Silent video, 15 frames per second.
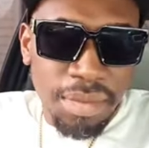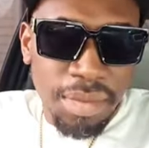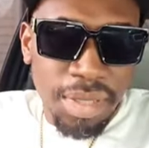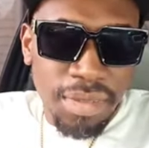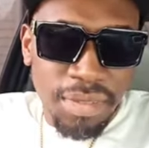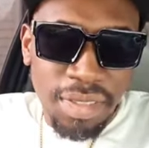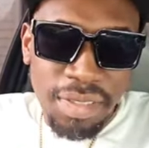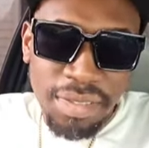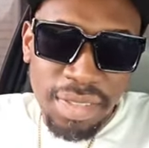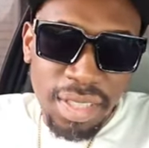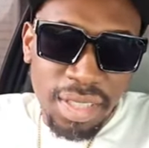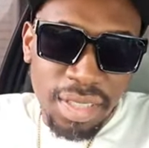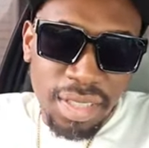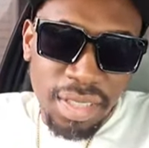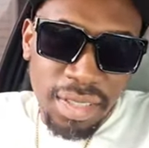baby,
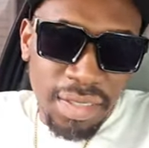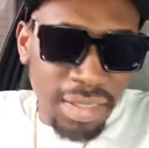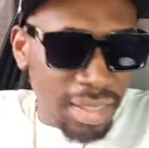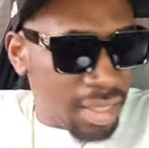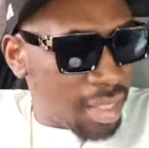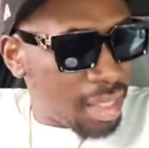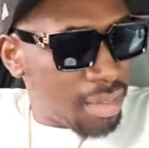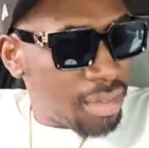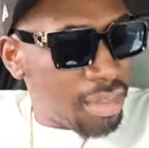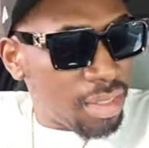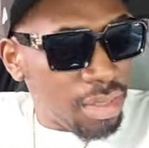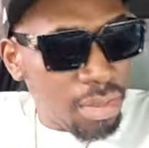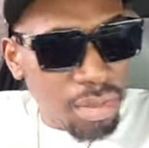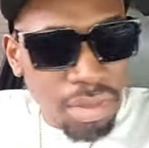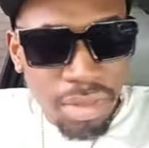that's too
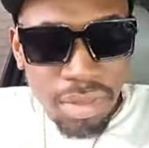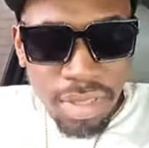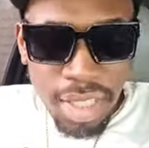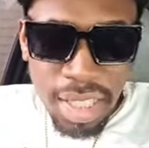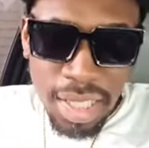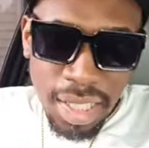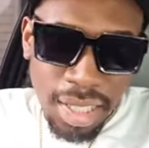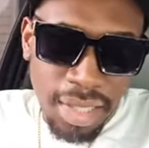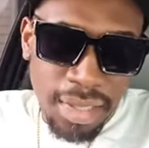right.